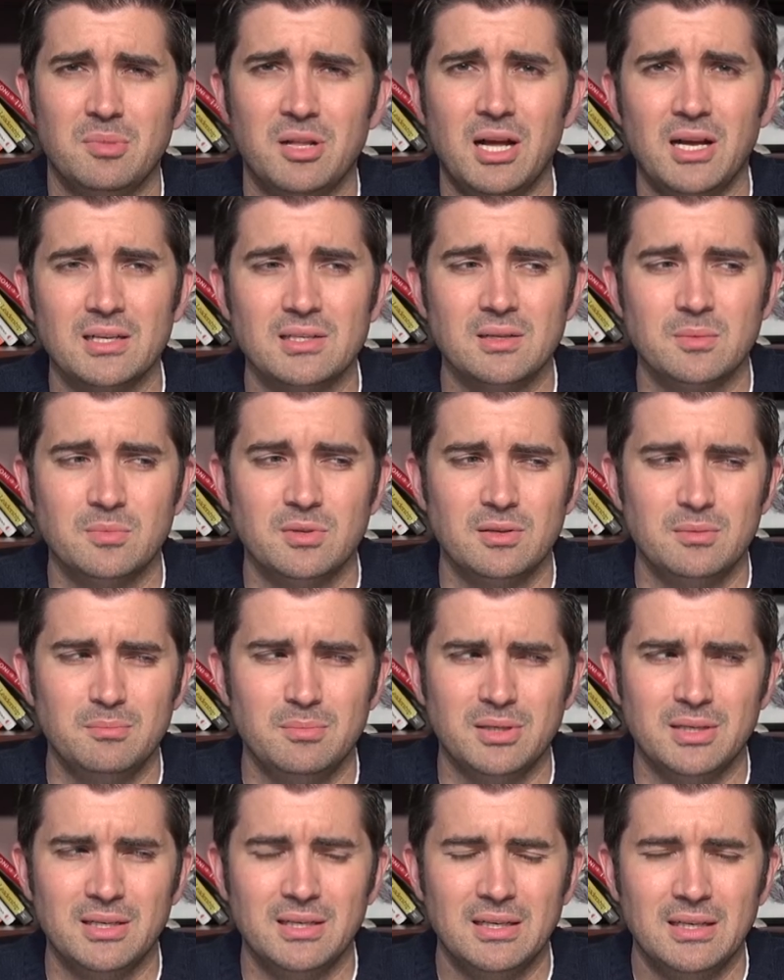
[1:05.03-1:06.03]
block
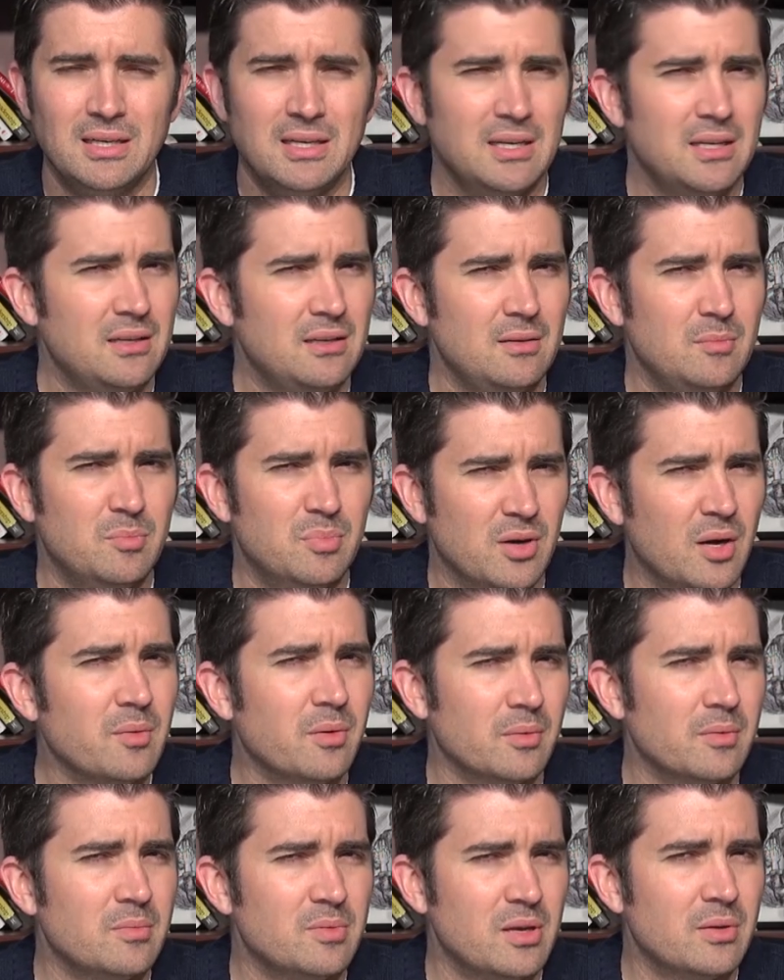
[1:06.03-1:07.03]
something, but you'd
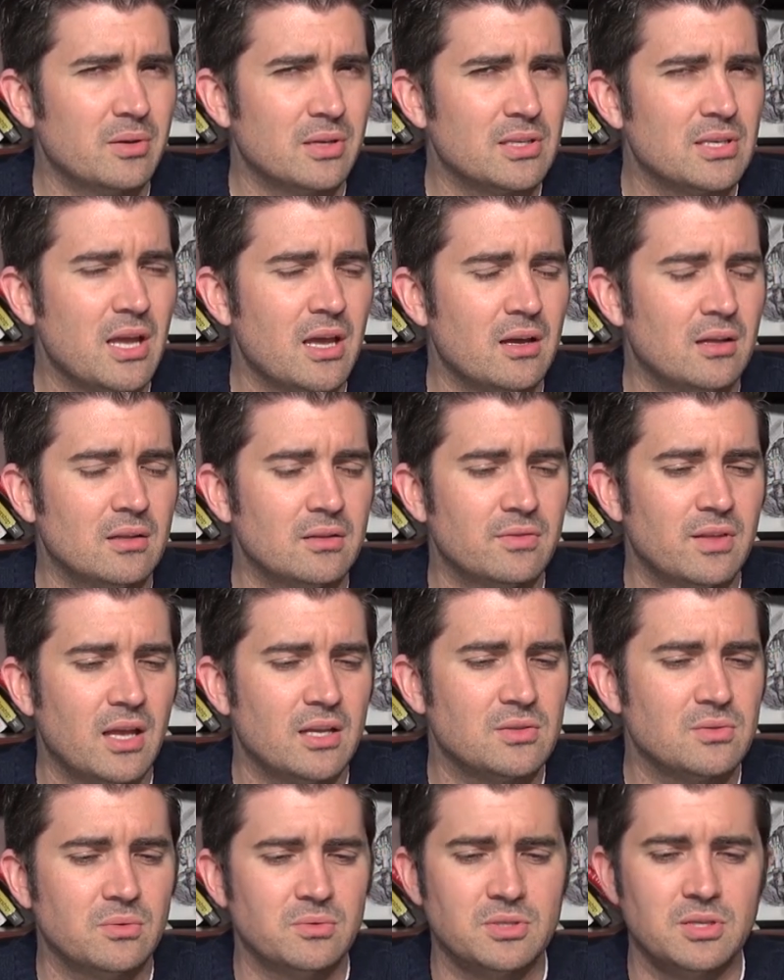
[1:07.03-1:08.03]
probably be able to tell if
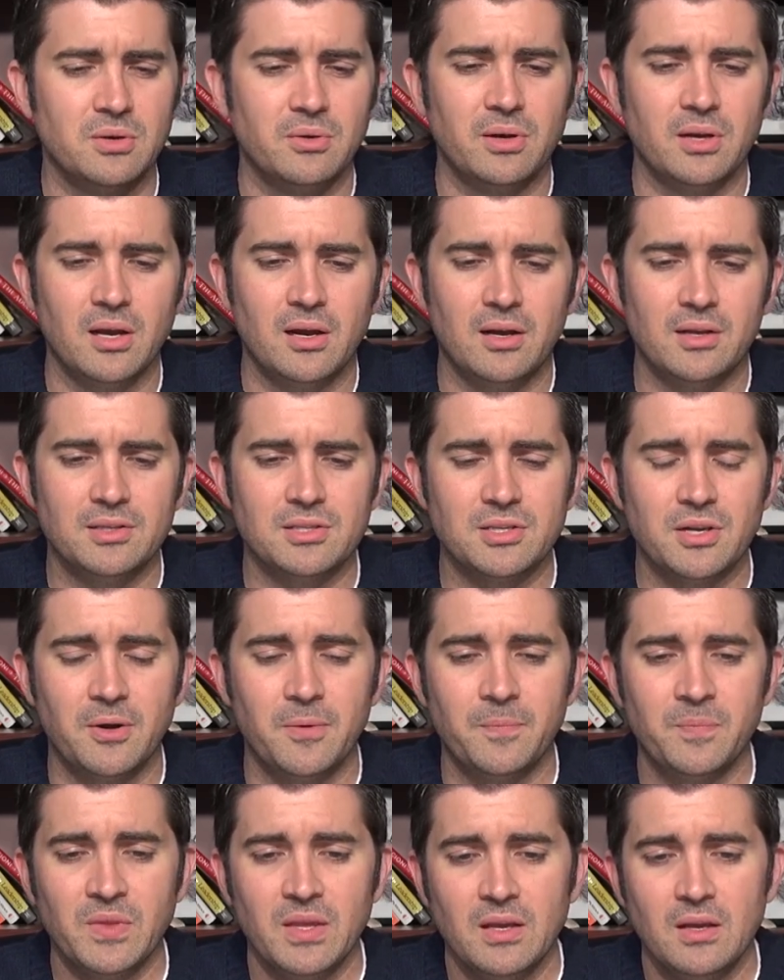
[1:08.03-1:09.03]
that's what was going on.
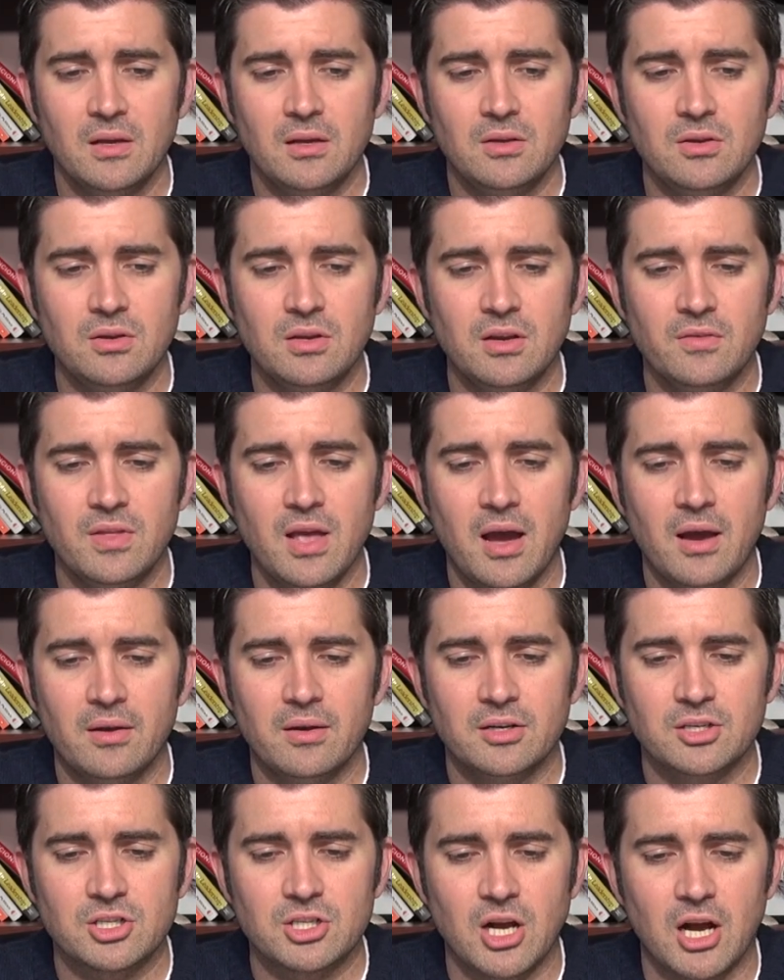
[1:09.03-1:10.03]
So you can give
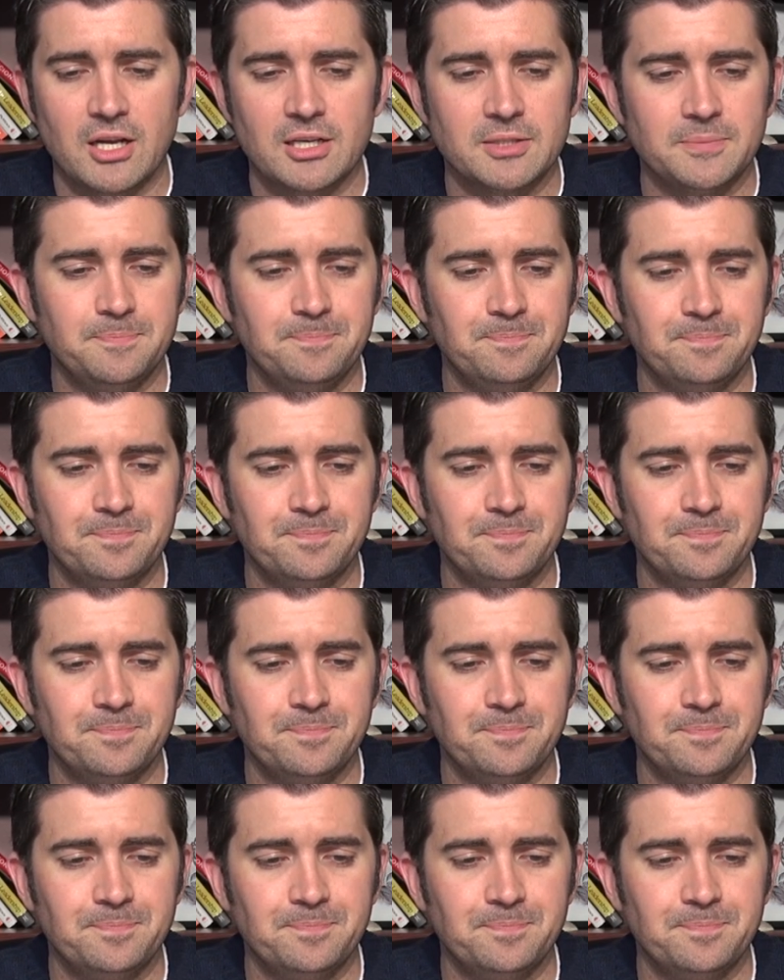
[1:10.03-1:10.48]
that a shot.